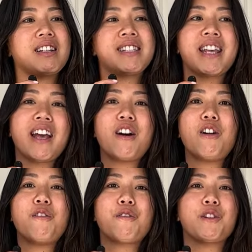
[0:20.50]
sale
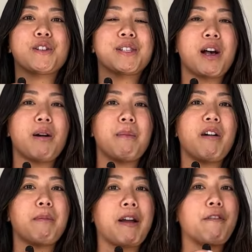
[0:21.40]
for some of
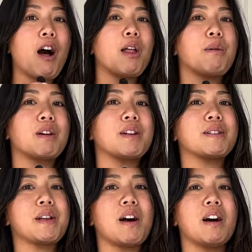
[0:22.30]
my followers
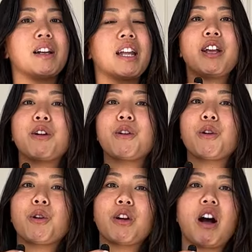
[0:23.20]
on here
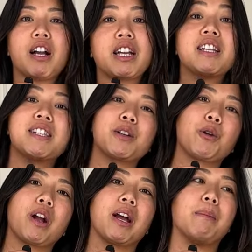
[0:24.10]
or on
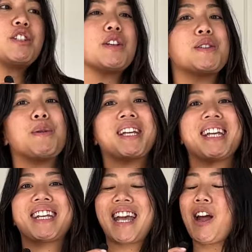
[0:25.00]
Instagram, just so I
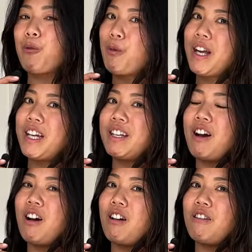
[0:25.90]
can get rid
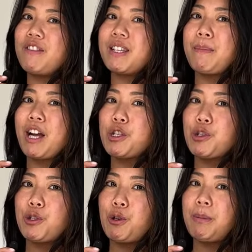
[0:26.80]
of some extra
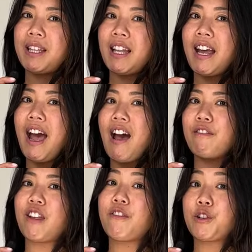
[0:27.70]
tubing that I have
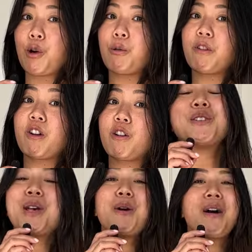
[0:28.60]
left over.
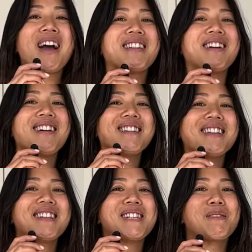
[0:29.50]
So I thought that
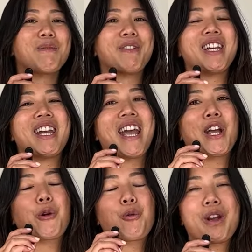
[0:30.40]
this would be a
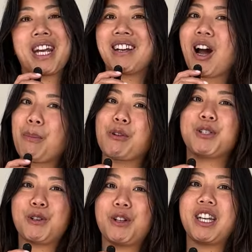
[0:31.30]
great
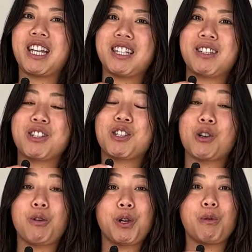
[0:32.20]
opportunity to show
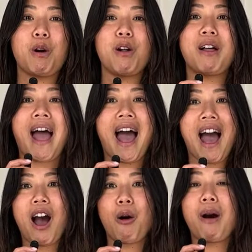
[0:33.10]
you all
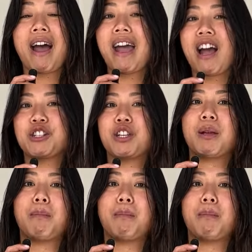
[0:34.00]
how I actually